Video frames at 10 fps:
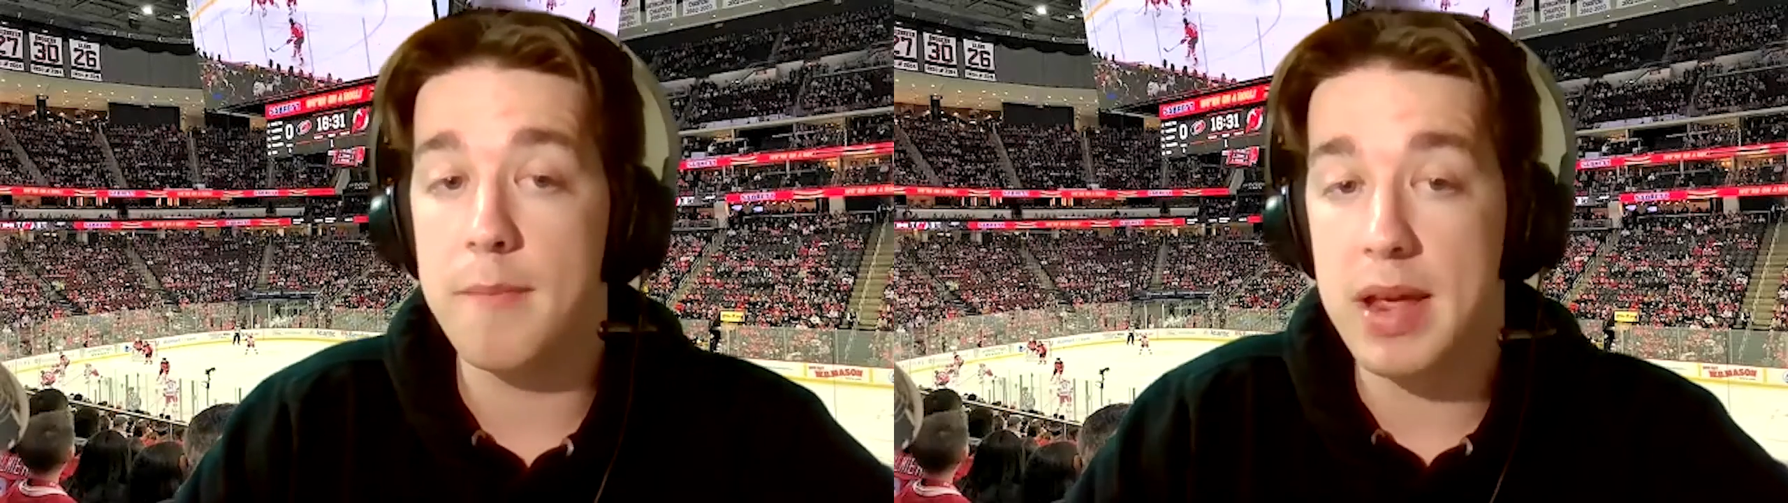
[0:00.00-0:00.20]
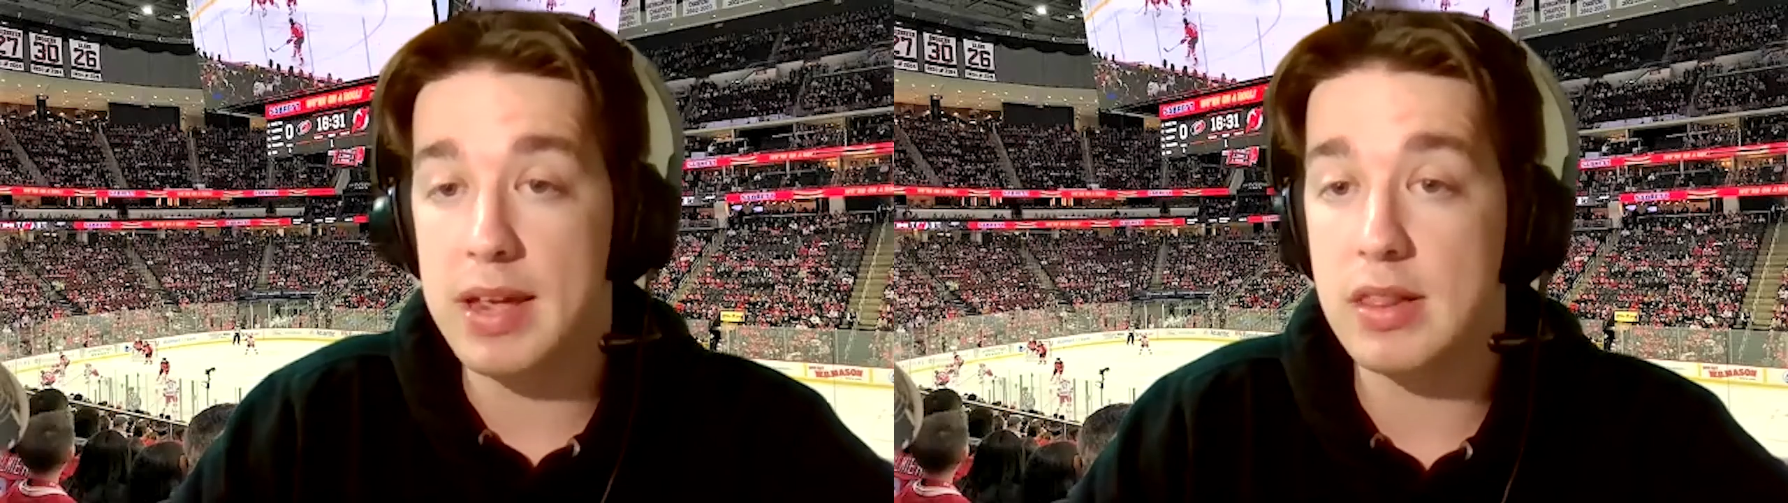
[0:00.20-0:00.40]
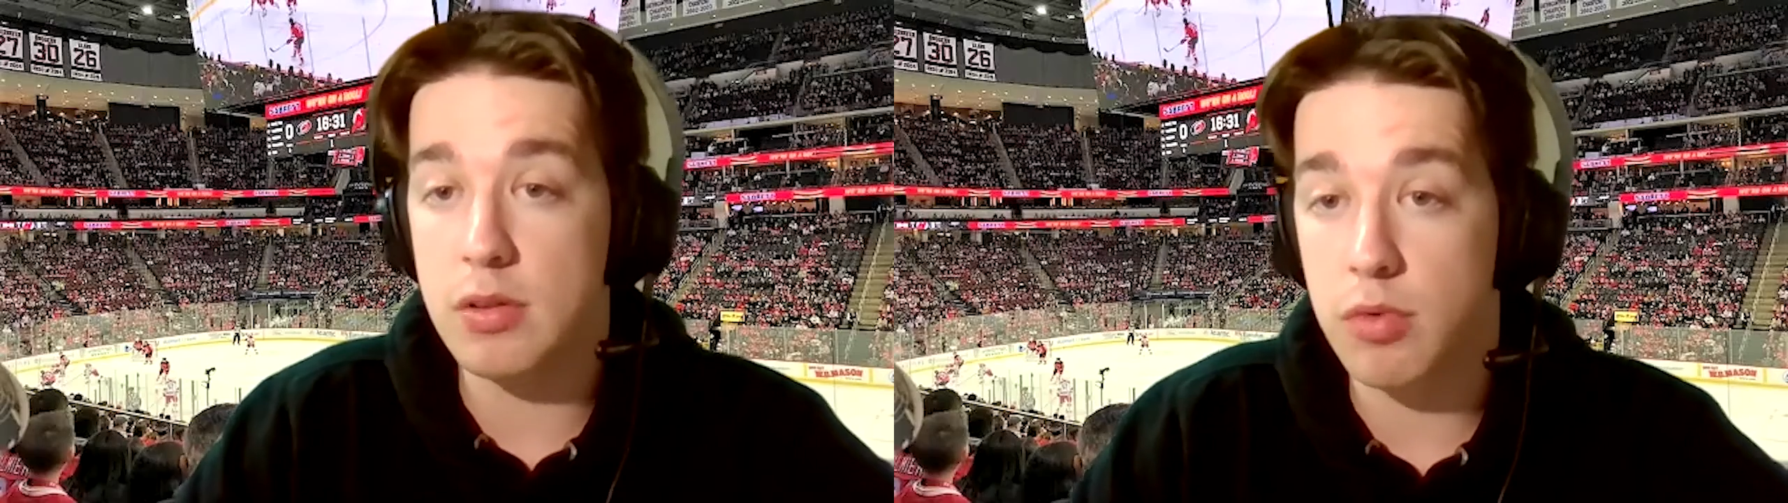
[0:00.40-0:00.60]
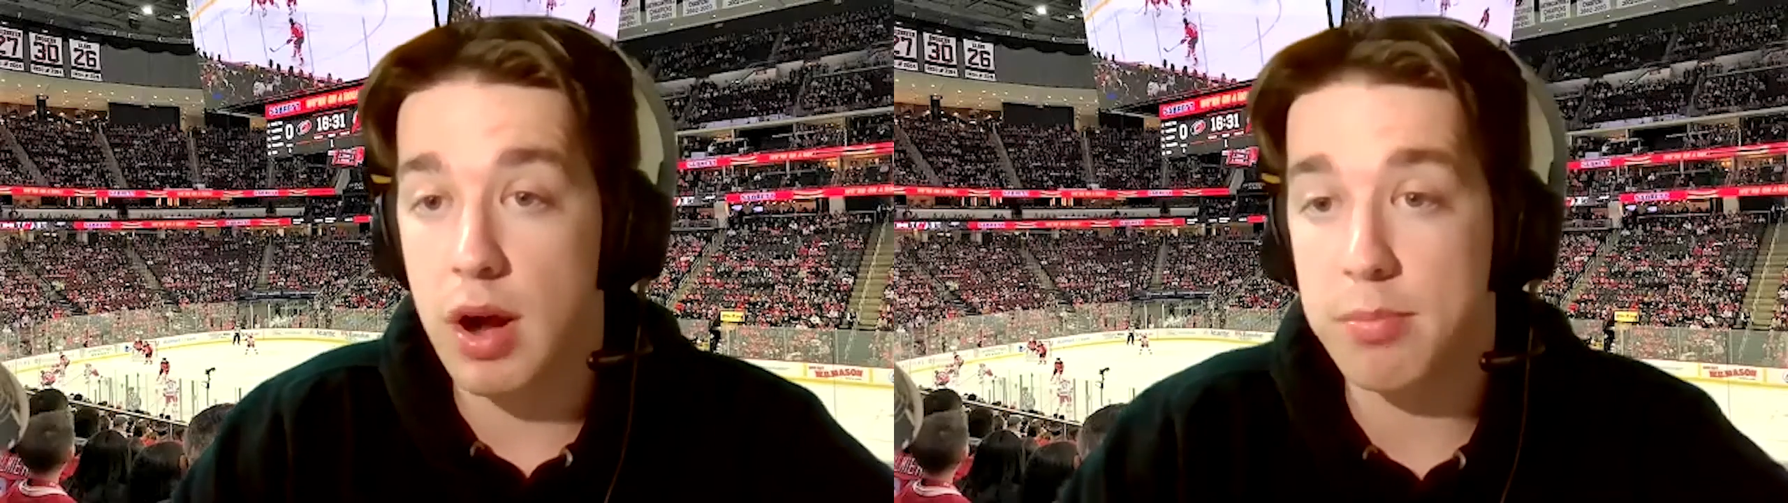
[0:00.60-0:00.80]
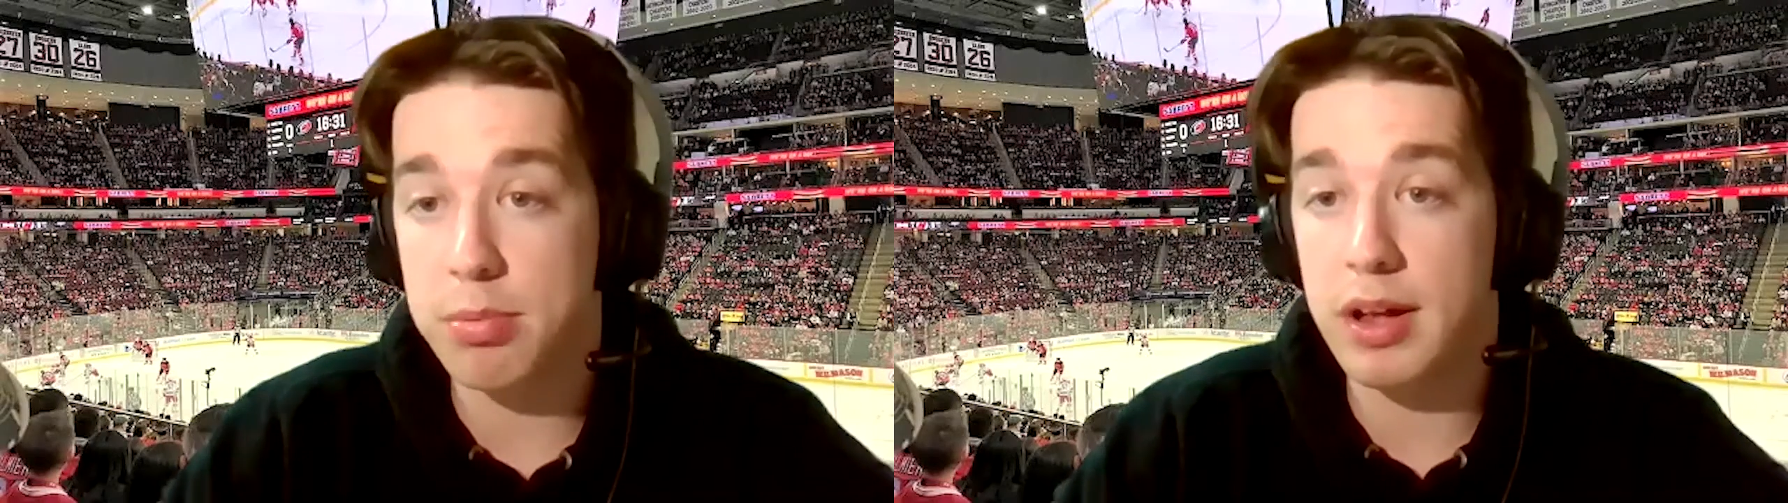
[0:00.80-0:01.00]
making the
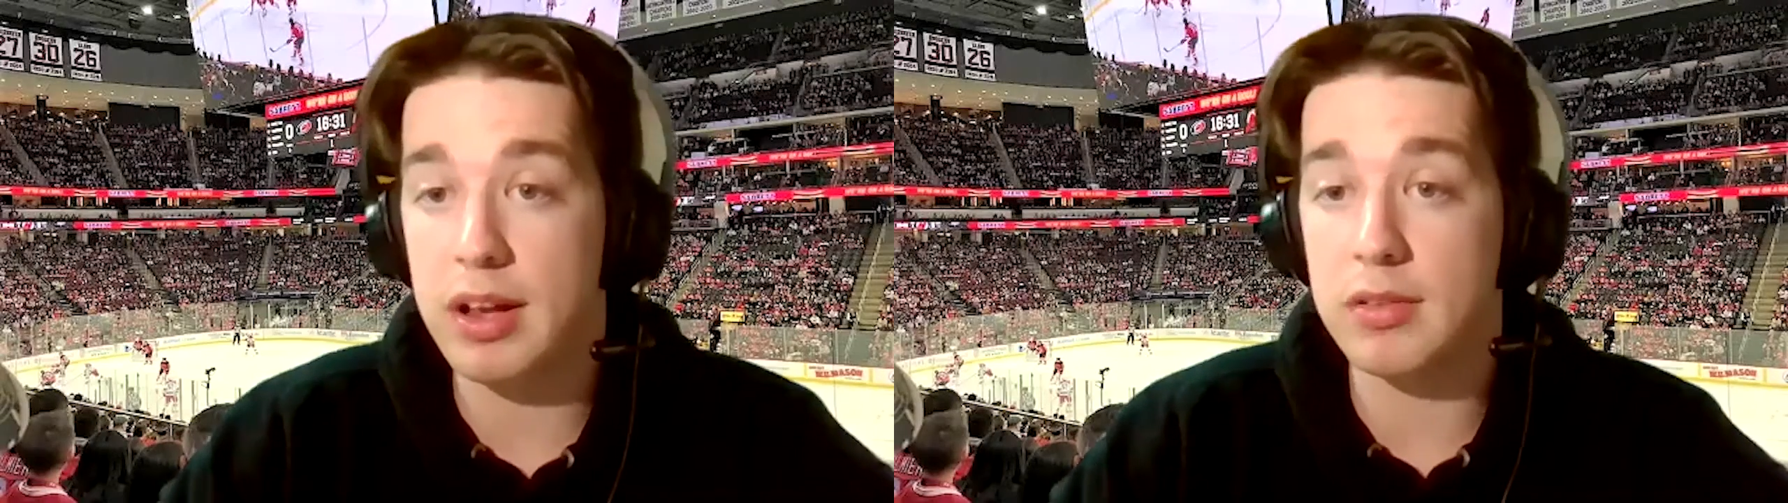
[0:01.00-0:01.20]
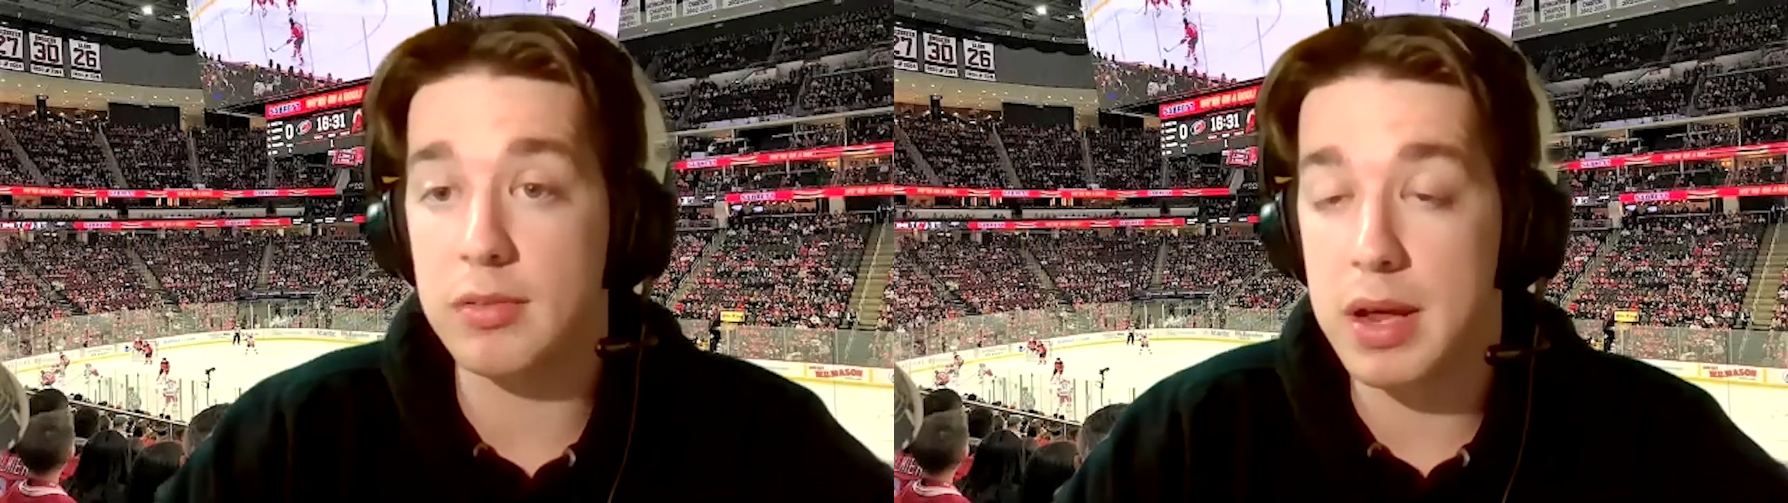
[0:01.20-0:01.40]
right plays,